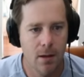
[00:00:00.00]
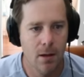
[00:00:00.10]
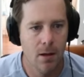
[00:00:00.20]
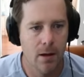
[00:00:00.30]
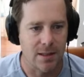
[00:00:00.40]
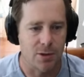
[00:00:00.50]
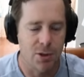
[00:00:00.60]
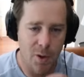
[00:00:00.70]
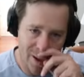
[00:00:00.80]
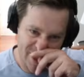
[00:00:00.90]
Okay, so
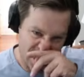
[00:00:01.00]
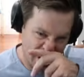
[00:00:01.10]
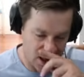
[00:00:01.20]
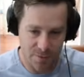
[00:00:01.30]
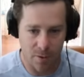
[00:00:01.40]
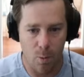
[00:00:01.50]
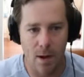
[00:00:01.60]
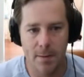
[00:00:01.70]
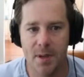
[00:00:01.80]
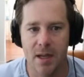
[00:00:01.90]
$200 for
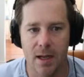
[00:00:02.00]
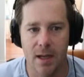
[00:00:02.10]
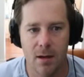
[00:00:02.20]
one pig.